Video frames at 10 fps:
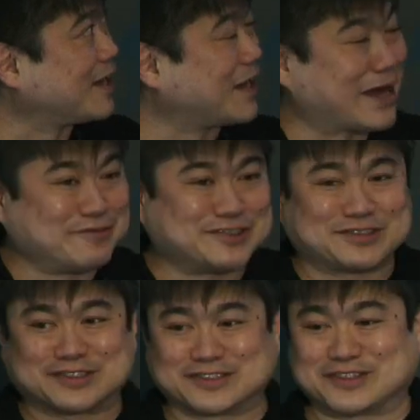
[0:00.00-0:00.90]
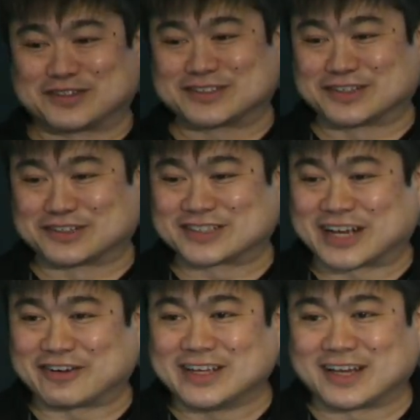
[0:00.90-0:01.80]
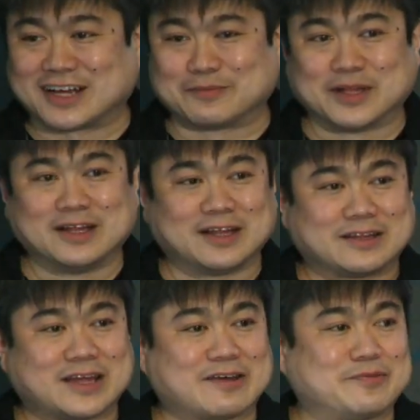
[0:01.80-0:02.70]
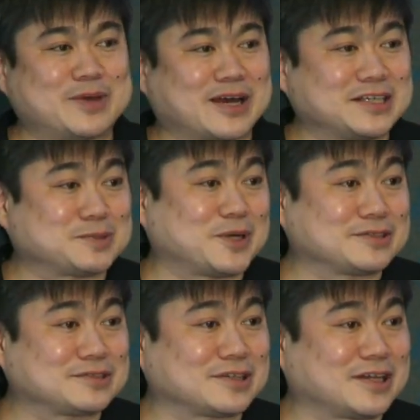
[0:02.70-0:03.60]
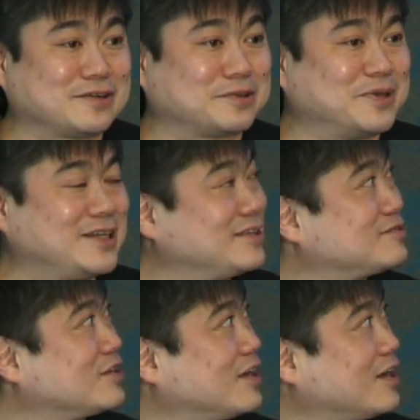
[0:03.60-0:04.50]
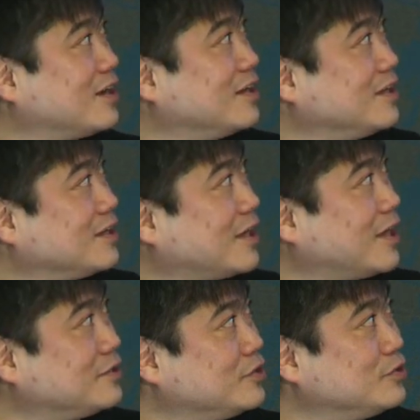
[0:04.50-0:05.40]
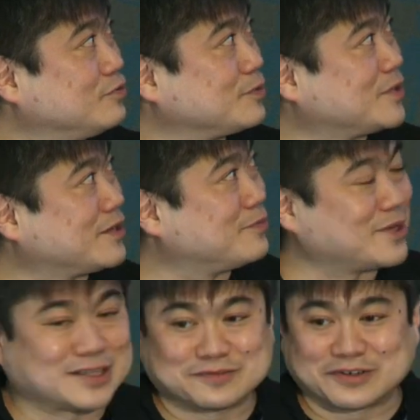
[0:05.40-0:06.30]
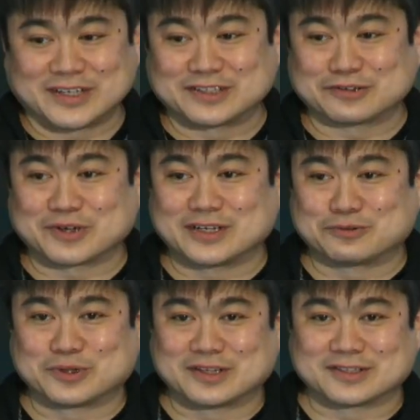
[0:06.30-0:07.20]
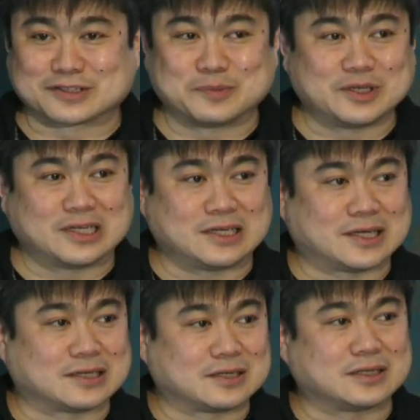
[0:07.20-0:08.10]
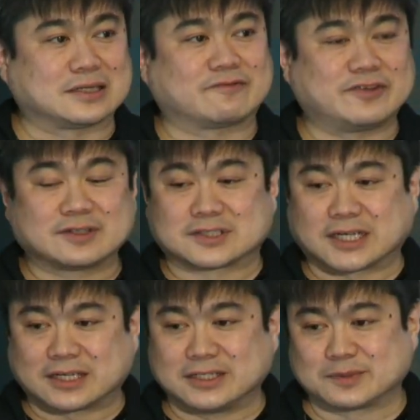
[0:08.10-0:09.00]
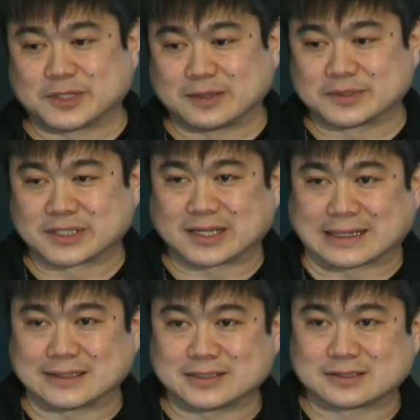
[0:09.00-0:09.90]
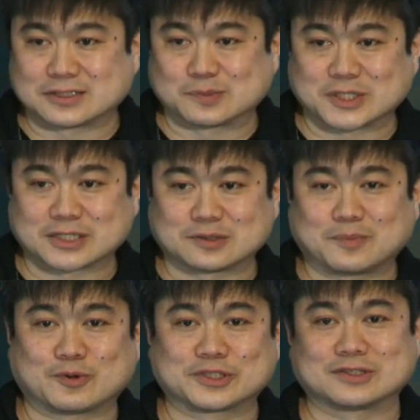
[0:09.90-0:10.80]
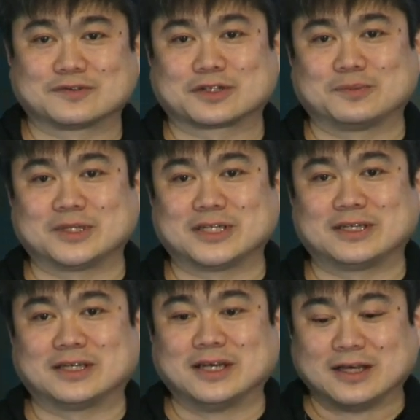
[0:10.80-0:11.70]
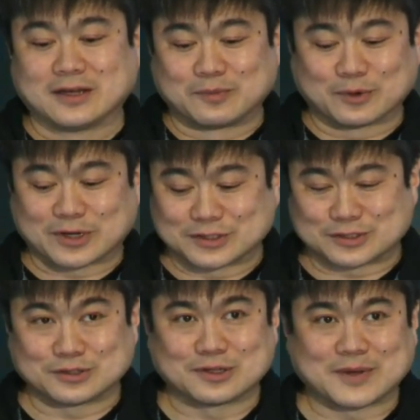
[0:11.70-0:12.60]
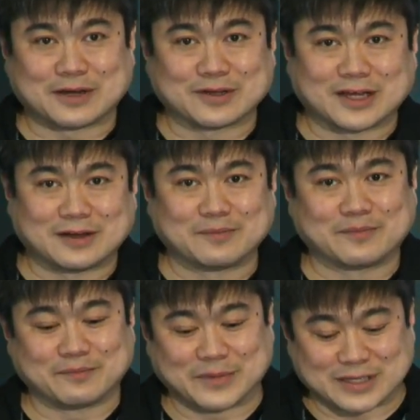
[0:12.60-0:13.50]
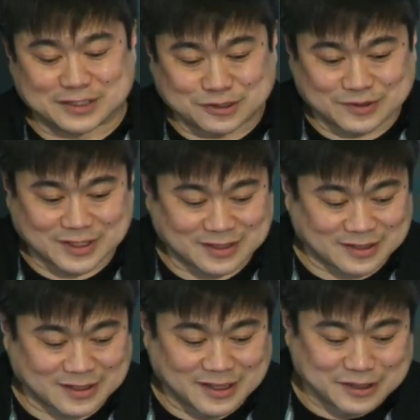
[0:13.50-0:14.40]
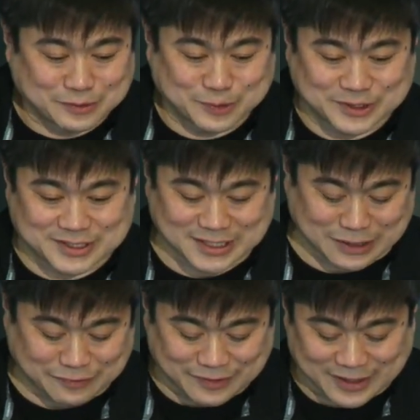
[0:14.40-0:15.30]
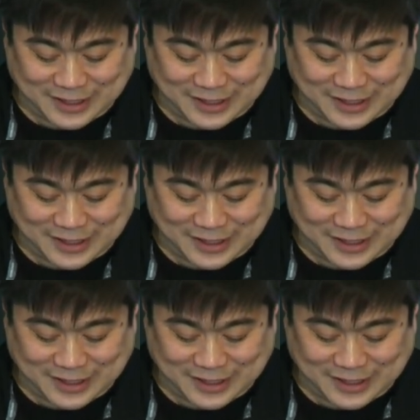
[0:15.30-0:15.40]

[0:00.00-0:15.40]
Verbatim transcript: obviously, you know, it's a little scary. Um, the FBI sponsors a lot of the meetings. Uh, Ed You from the FBI is very integrated with this community, and it feels like he's been able to get at least a substantial portion of the community more concerned about um, making sure that the world is safe